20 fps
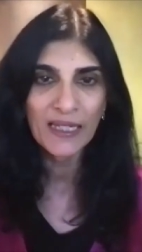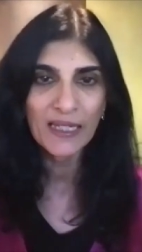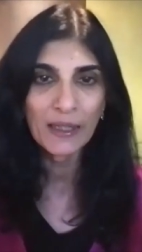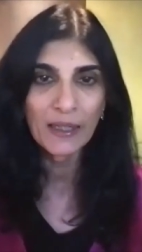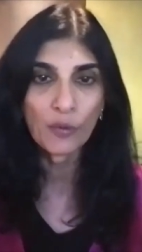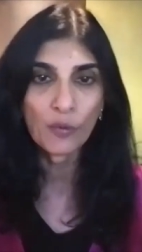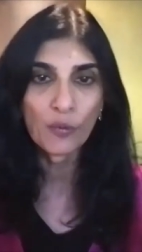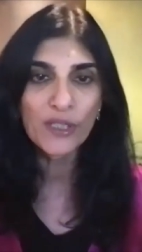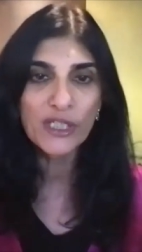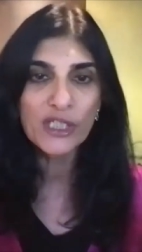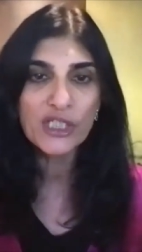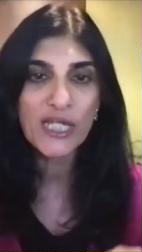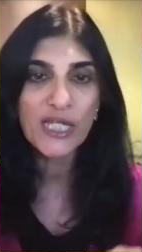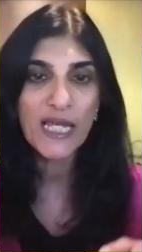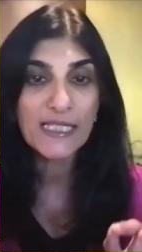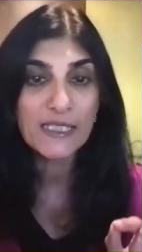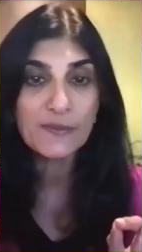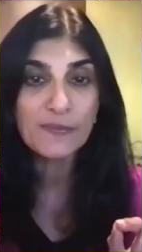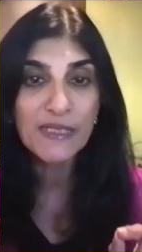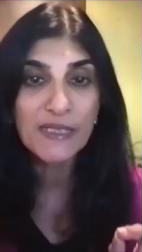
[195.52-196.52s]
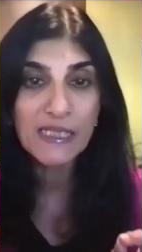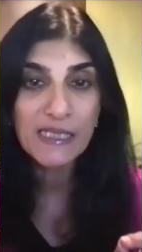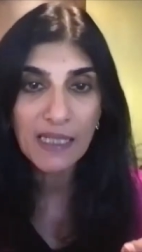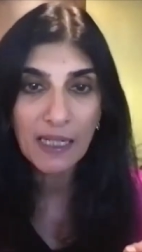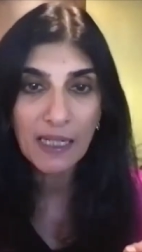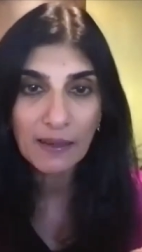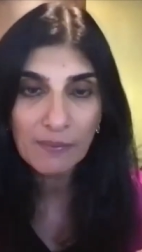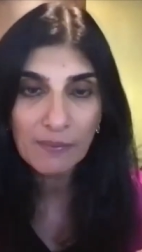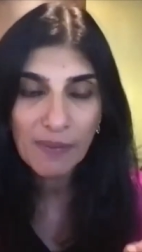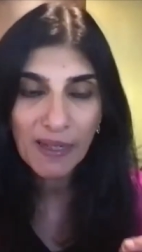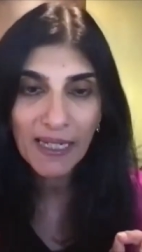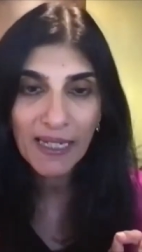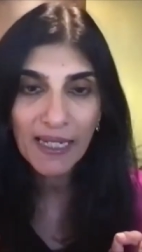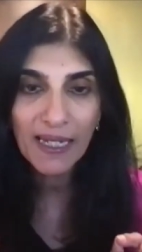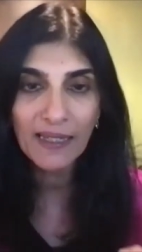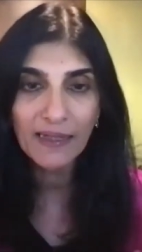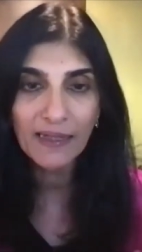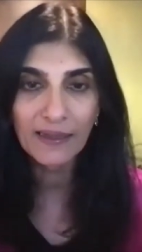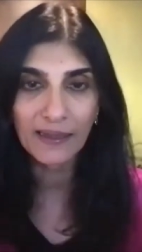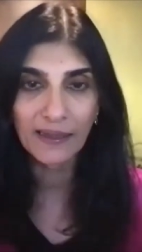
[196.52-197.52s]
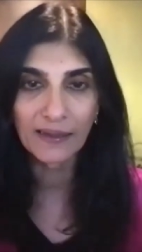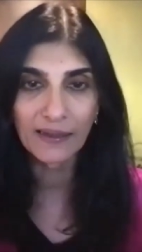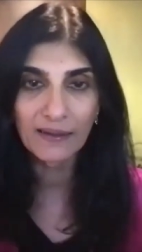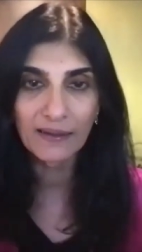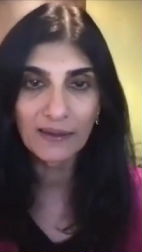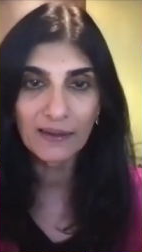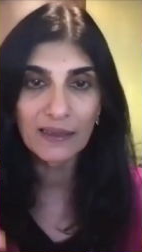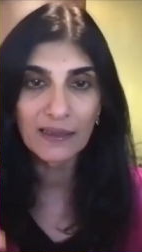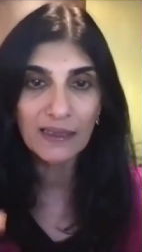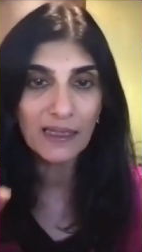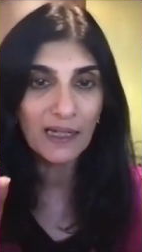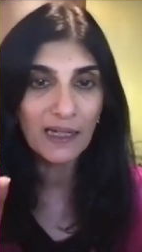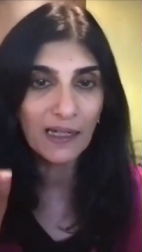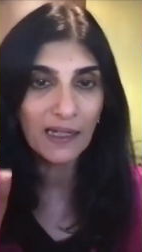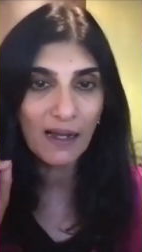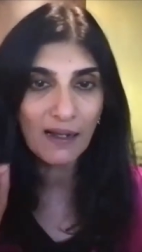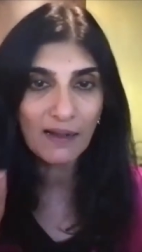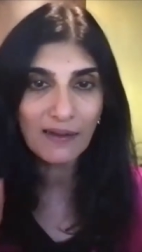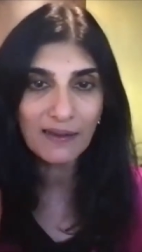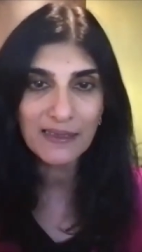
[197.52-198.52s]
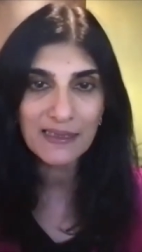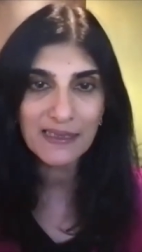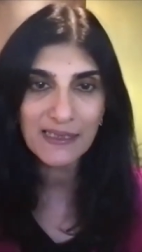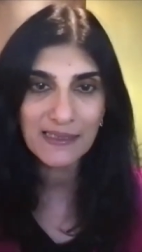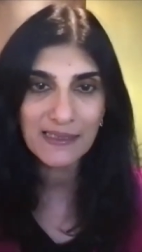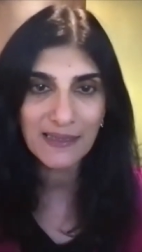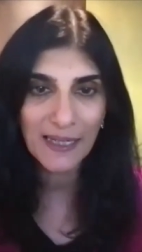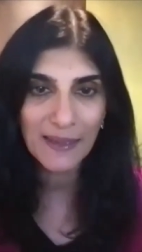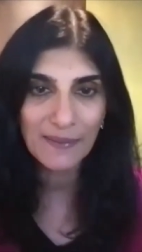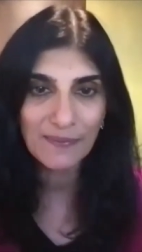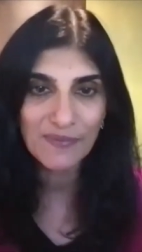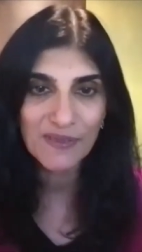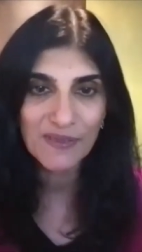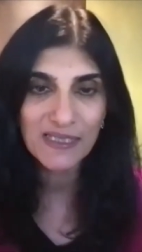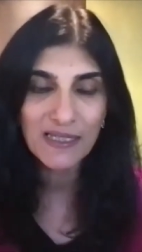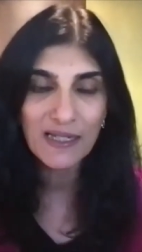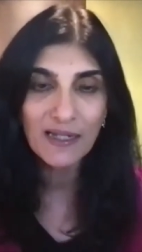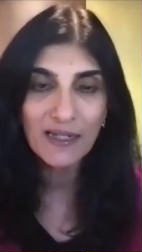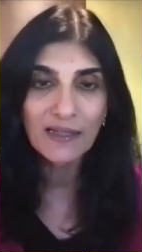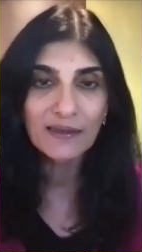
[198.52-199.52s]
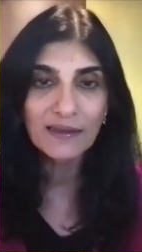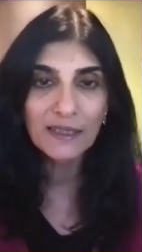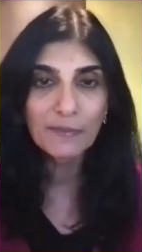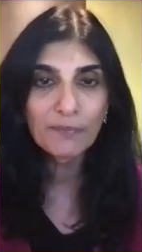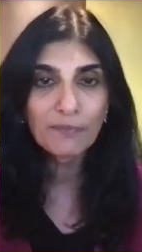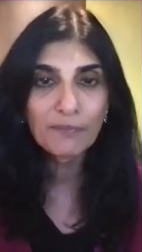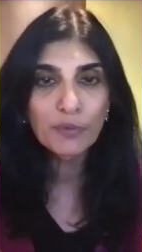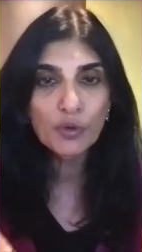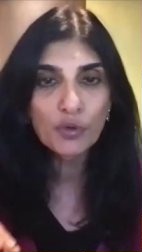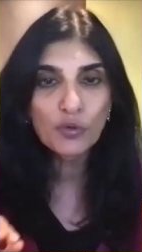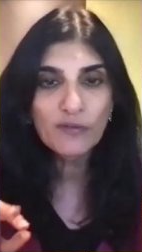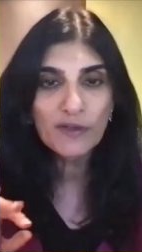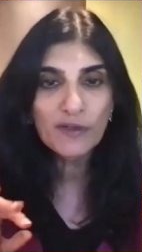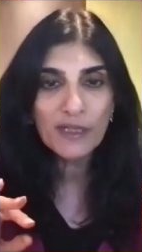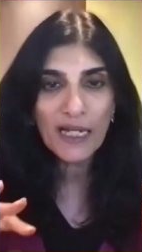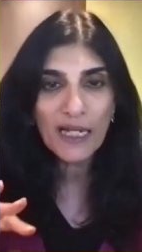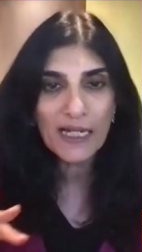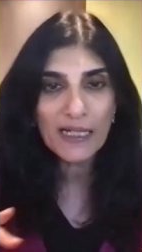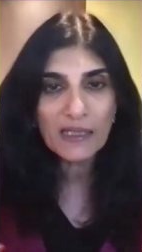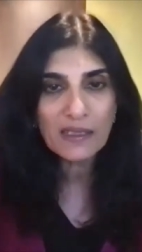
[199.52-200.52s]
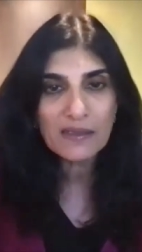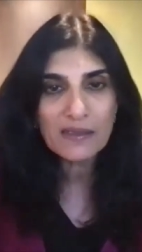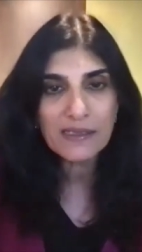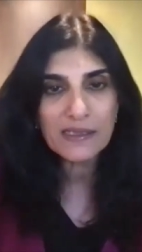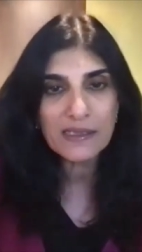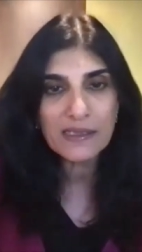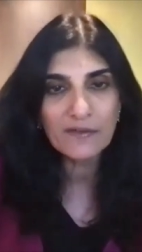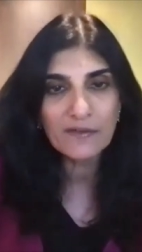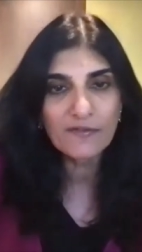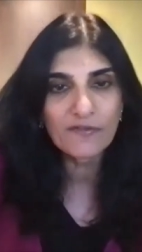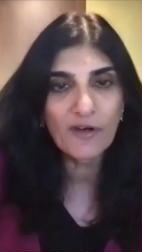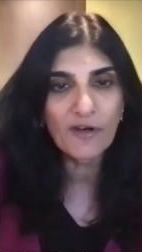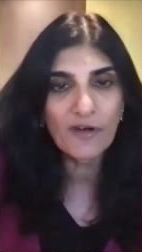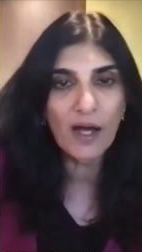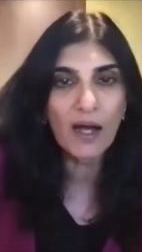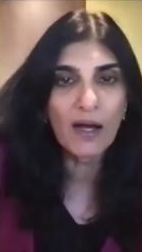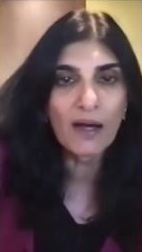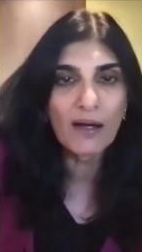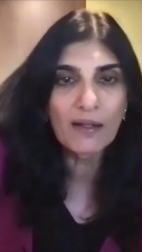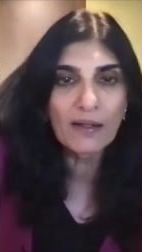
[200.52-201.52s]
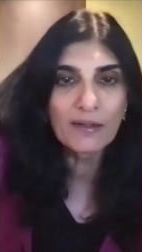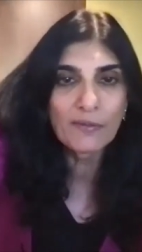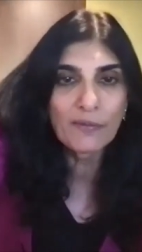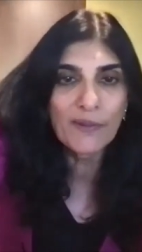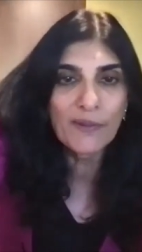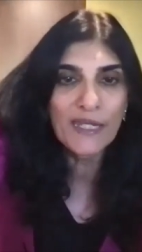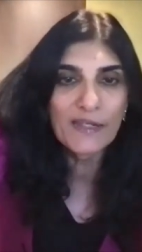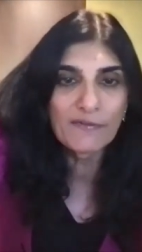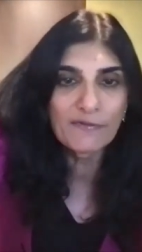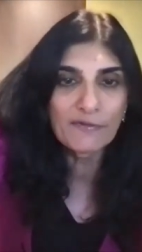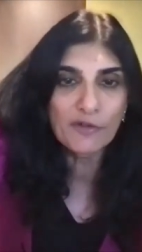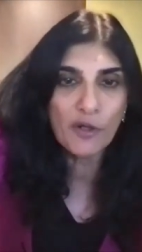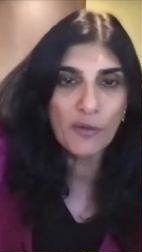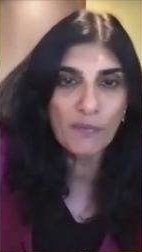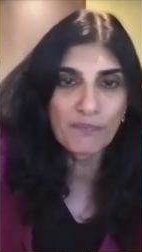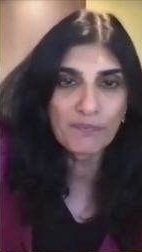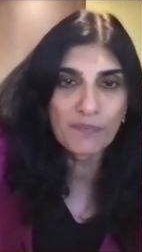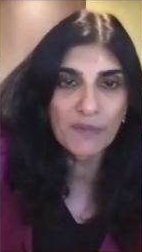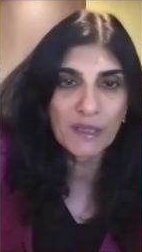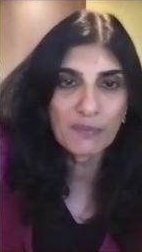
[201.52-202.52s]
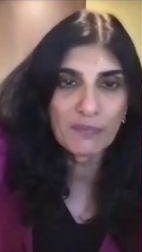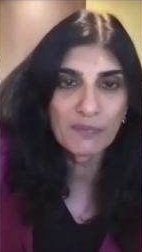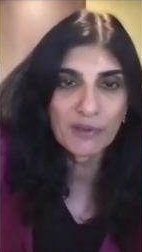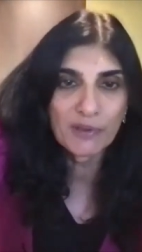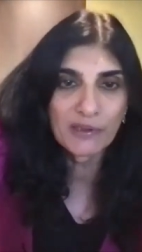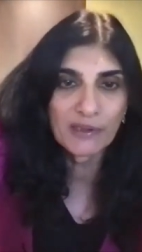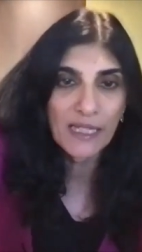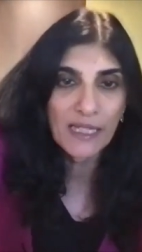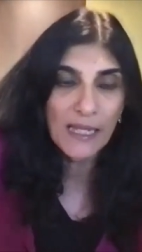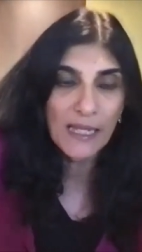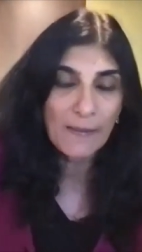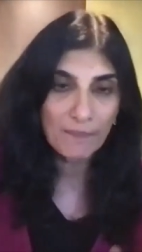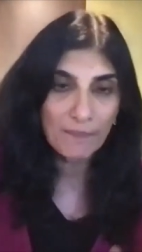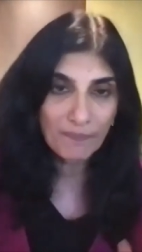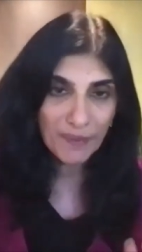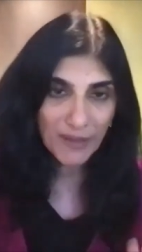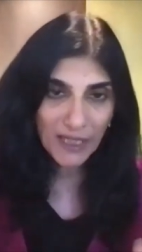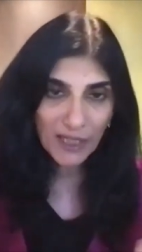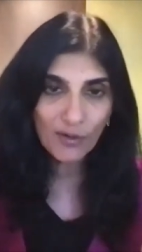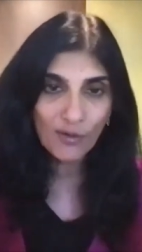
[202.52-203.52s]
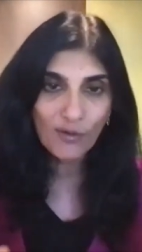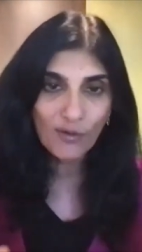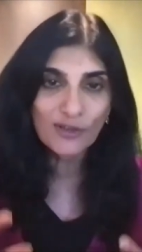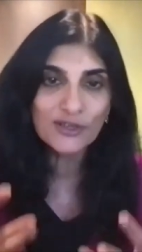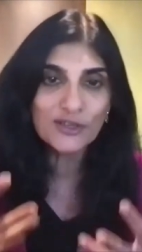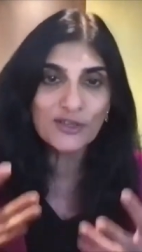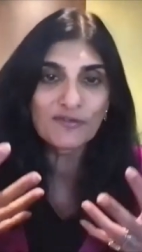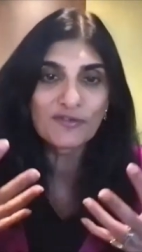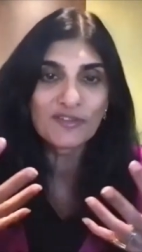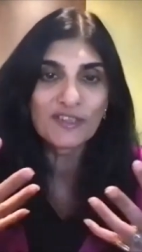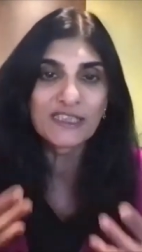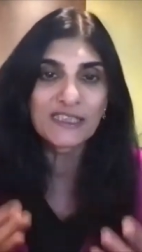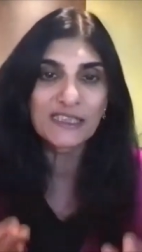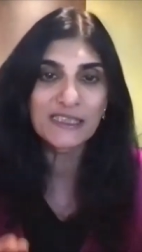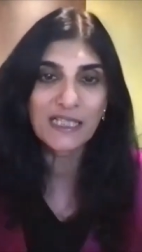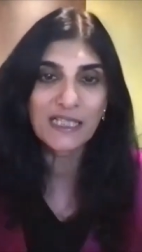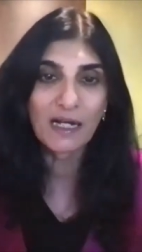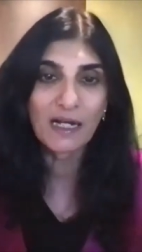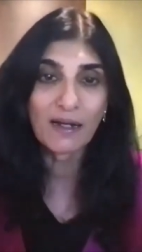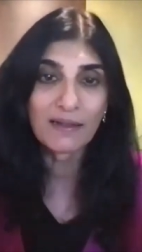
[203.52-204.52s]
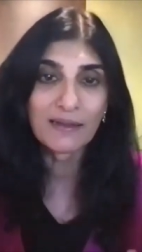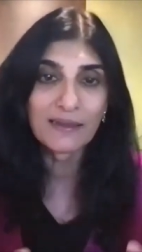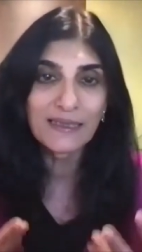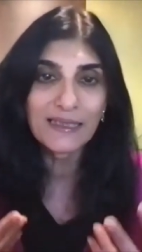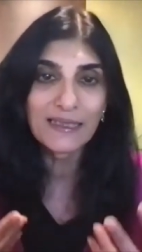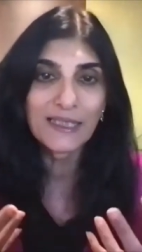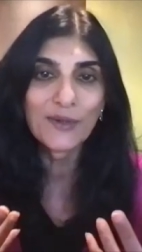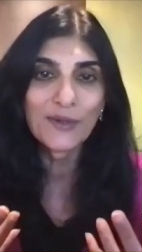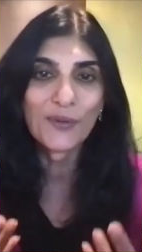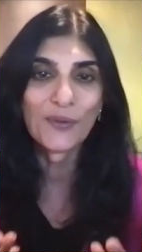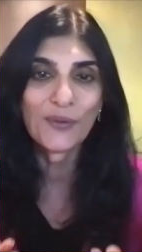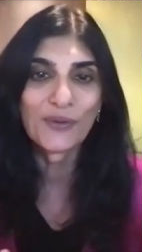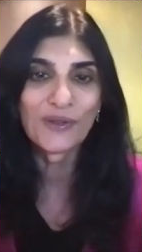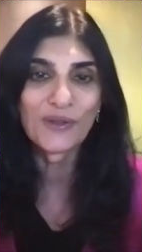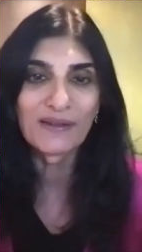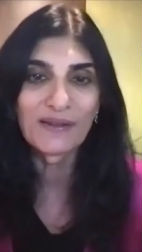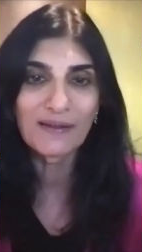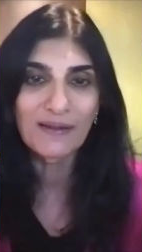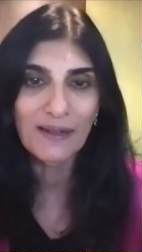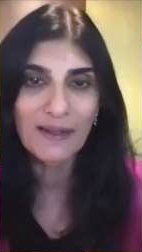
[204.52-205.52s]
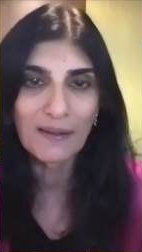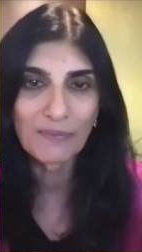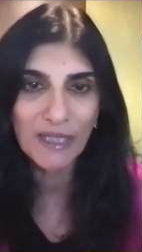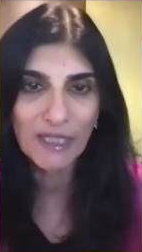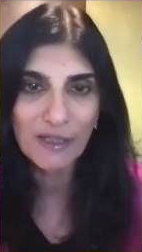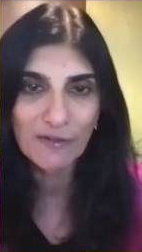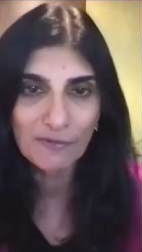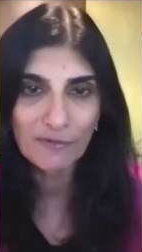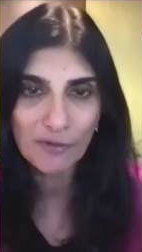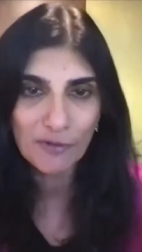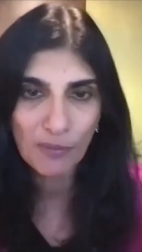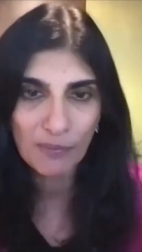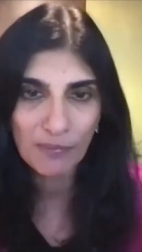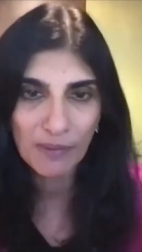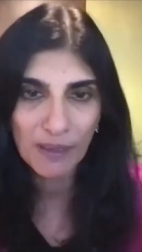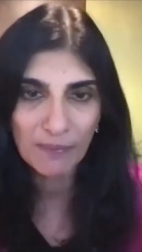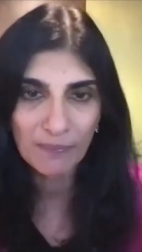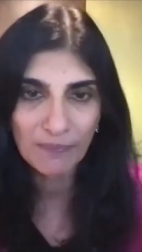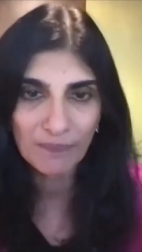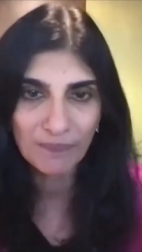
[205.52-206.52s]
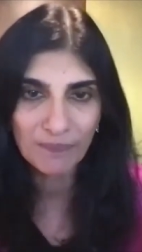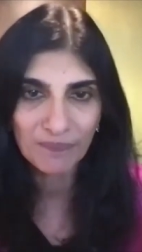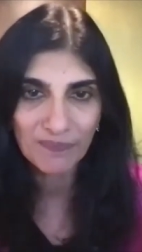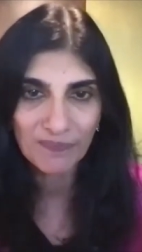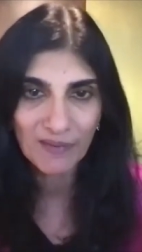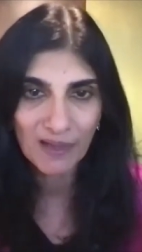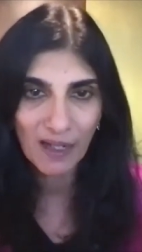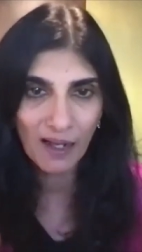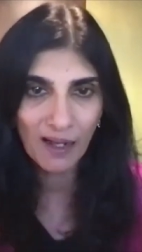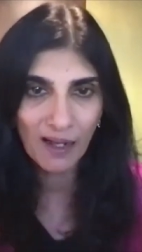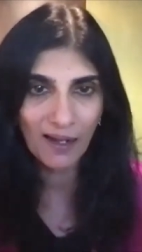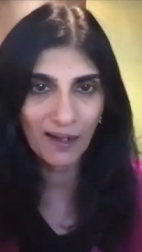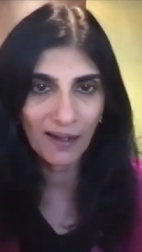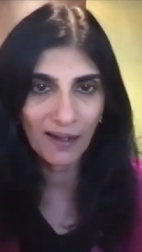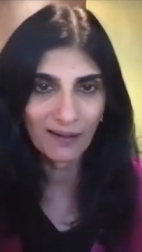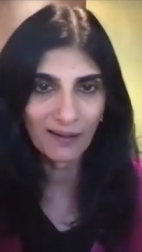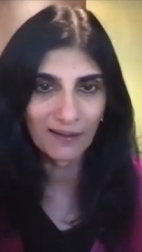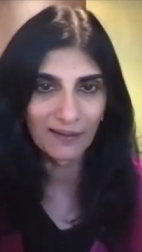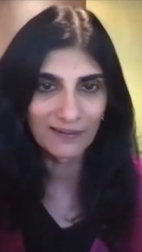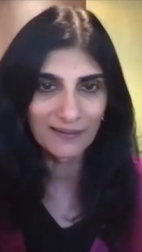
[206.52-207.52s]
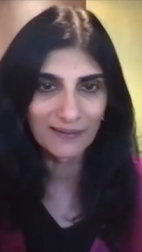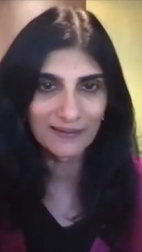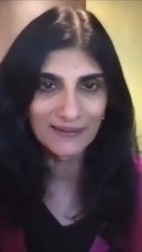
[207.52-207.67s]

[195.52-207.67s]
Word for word: which has been done by Hering, Clarke describes the prover had to sit far away from people because of this garlicky odor coming from him. Aha!